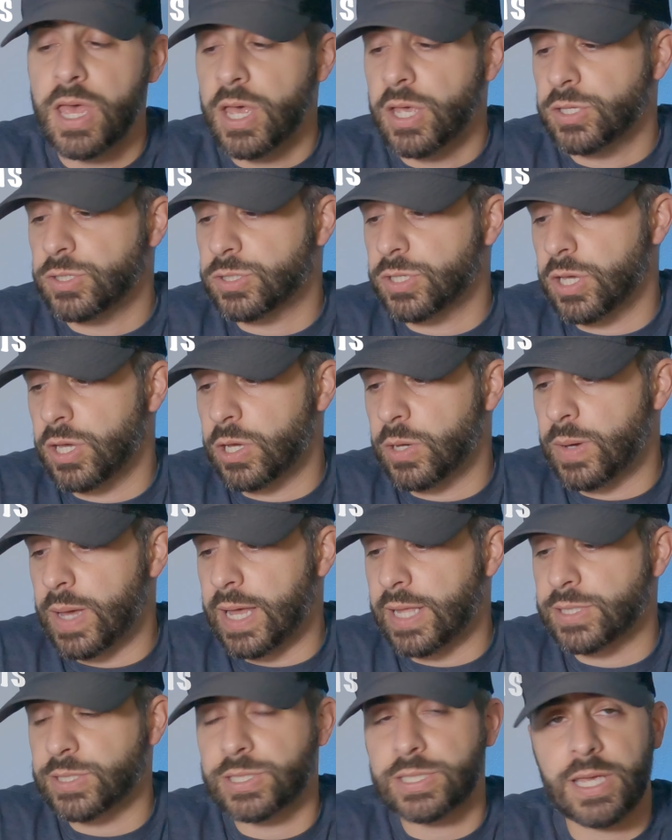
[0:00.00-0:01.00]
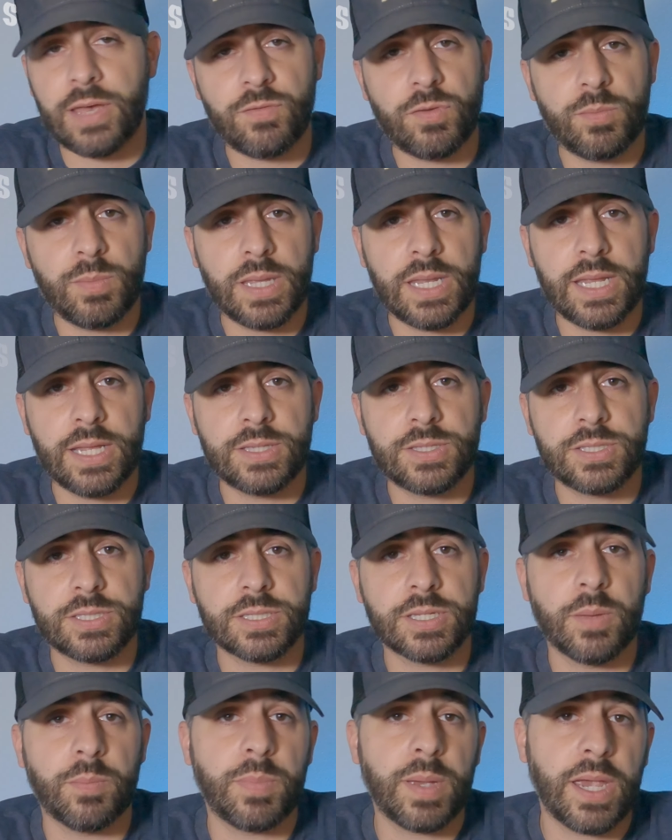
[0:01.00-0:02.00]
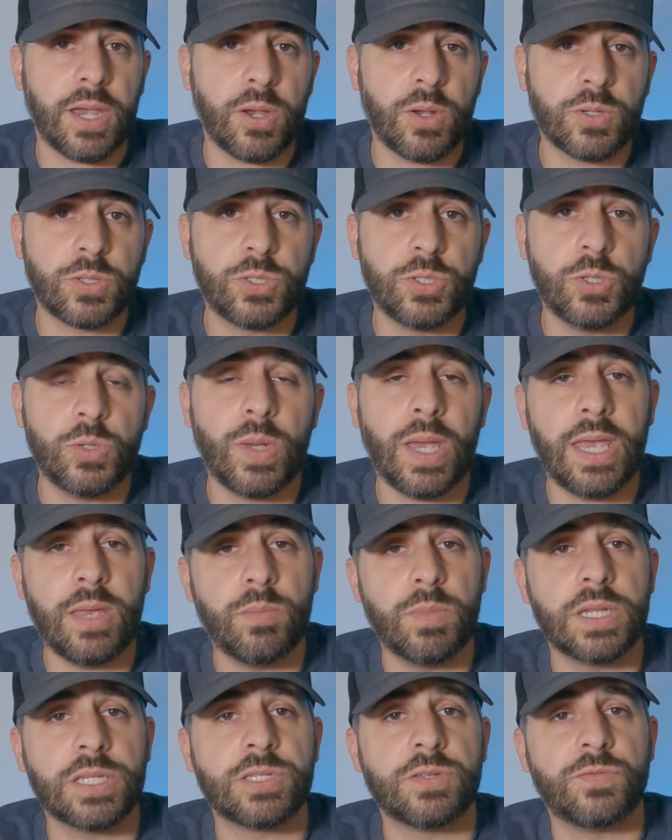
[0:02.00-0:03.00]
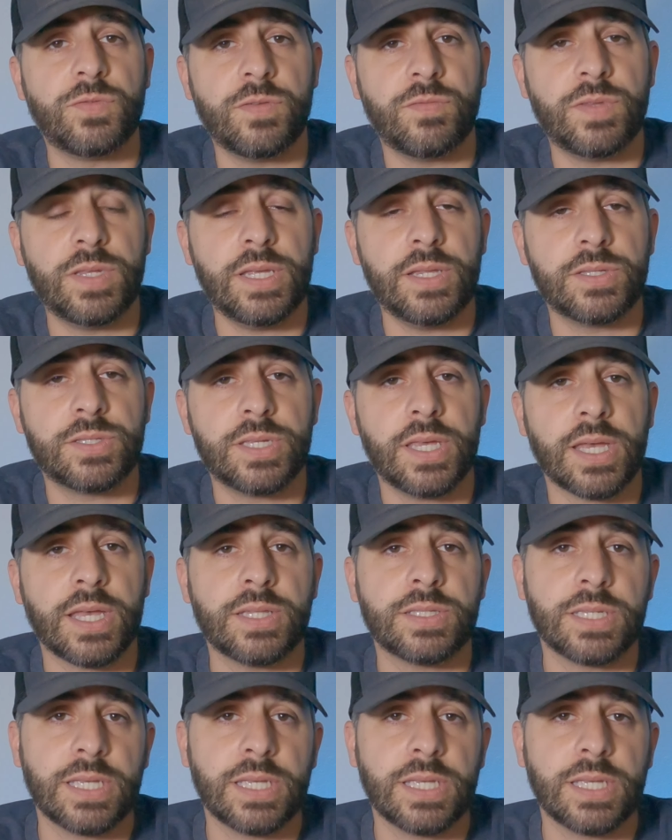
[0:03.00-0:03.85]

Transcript: So at 7 minutes compared to 8 minutes and 15 seconds,